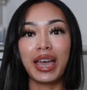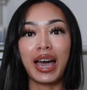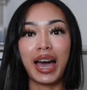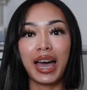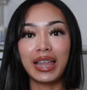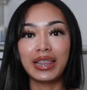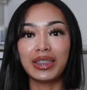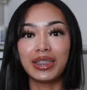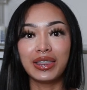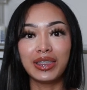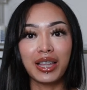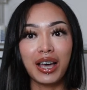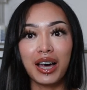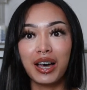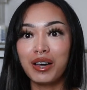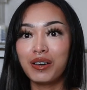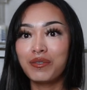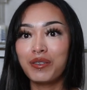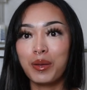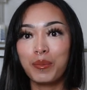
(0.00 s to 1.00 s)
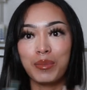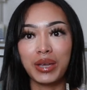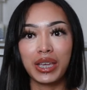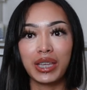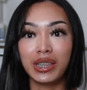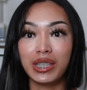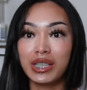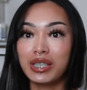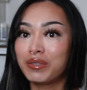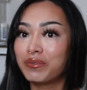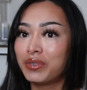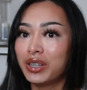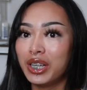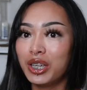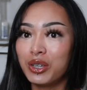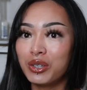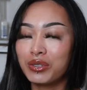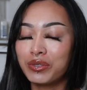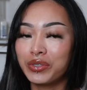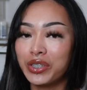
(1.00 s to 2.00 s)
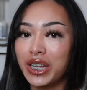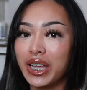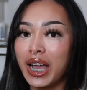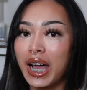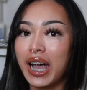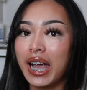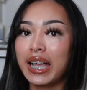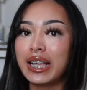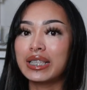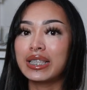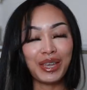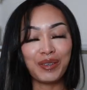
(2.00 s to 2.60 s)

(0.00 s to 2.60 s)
I love making these videos for you guys.